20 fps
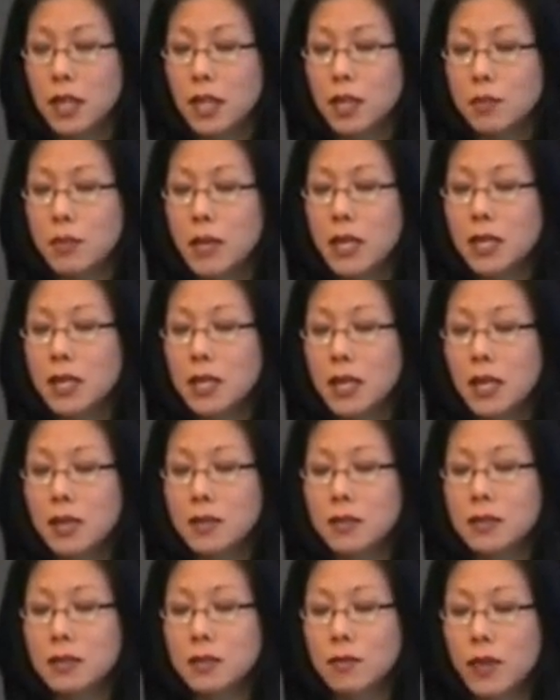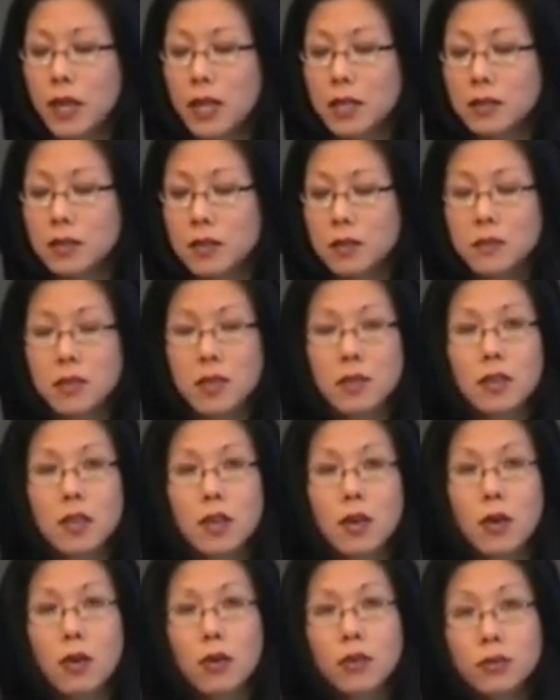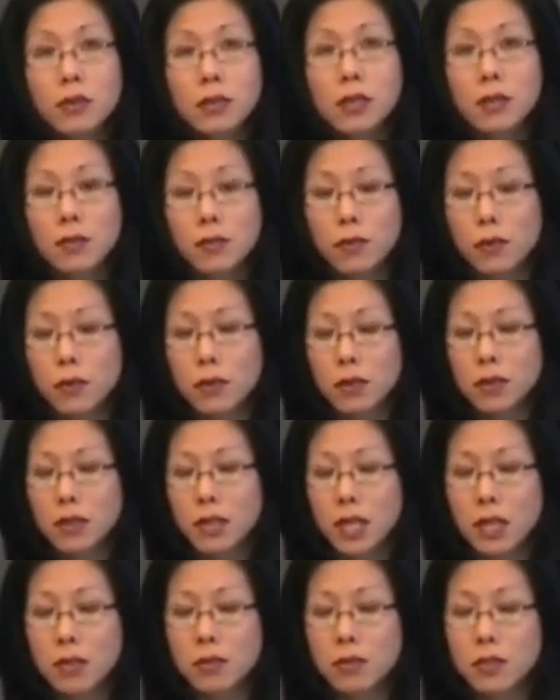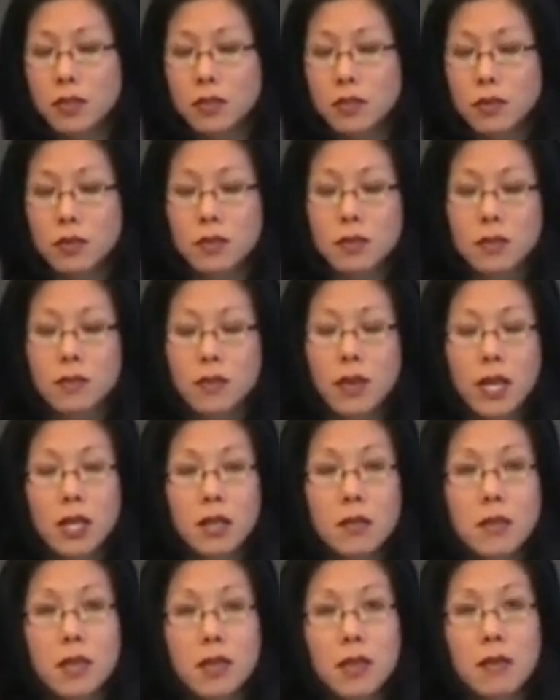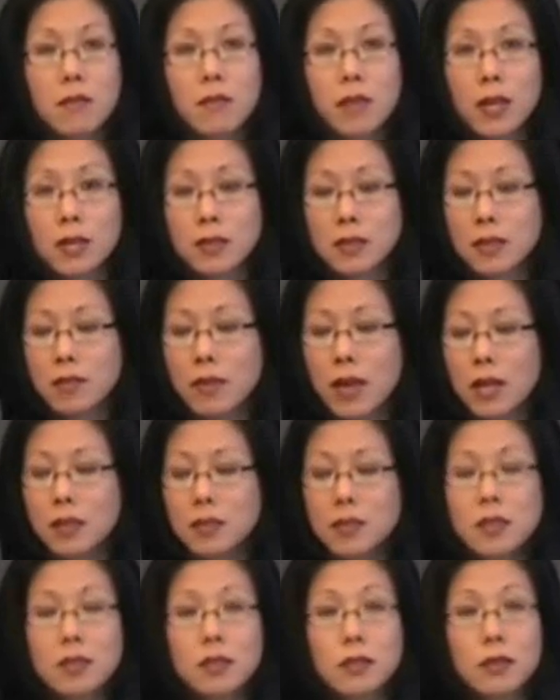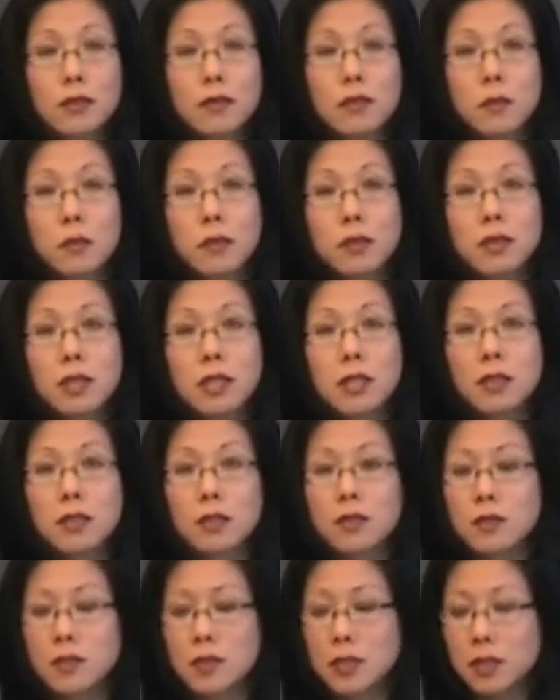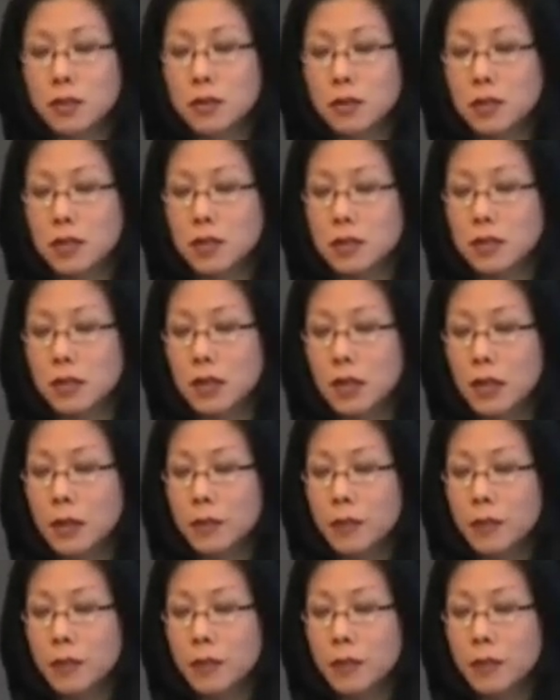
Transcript: In many cases, fan subs are the only foreign language source of anime that fans have access to for particular series.